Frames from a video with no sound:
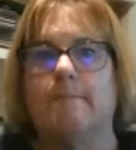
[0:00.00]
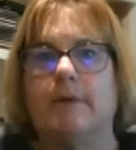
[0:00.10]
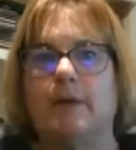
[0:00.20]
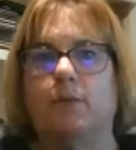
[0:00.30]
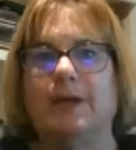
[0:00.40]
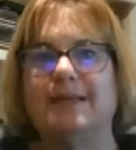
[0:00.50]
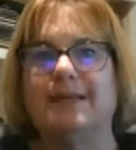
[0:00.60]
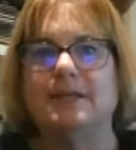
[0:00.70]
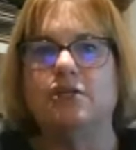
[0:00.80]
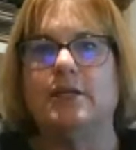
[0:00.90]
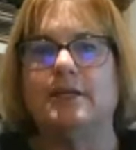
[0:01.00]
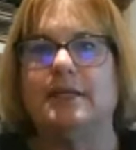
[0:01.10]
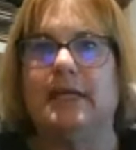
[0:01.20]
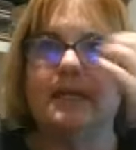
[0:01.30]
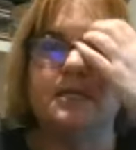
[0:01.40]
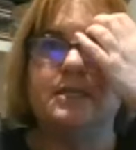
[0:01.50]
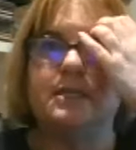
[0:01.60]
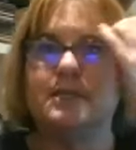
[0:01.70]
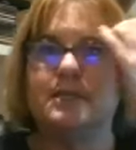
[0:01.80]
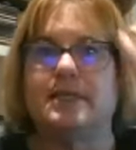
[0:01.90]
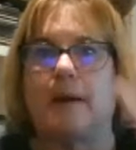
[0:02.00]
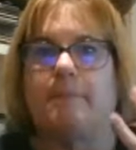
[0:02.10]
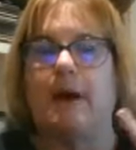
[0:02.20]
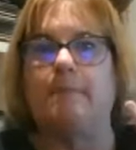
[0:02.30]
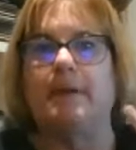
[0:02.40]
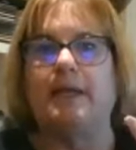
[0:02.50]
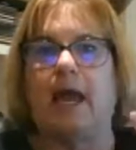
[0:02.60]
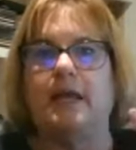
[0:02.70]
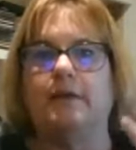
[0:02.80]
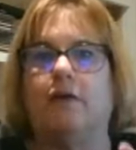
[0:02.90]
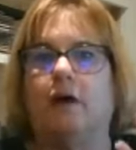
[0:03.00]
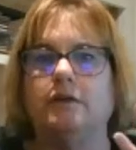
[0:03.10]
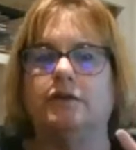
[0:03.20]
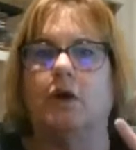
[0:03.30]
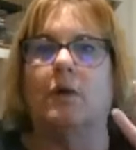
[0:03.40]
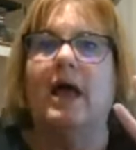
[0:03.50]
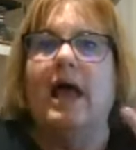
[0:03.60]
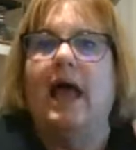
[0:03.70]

but religion needed to step up and kind of also